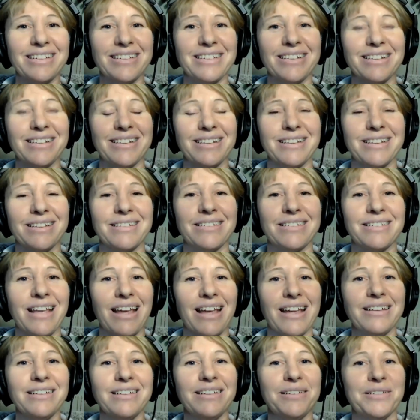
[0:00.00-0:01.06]
isn't
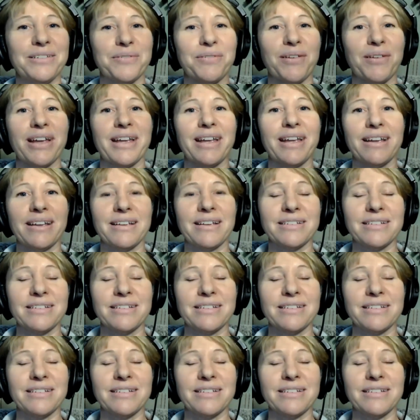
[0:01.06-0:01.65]
satisfying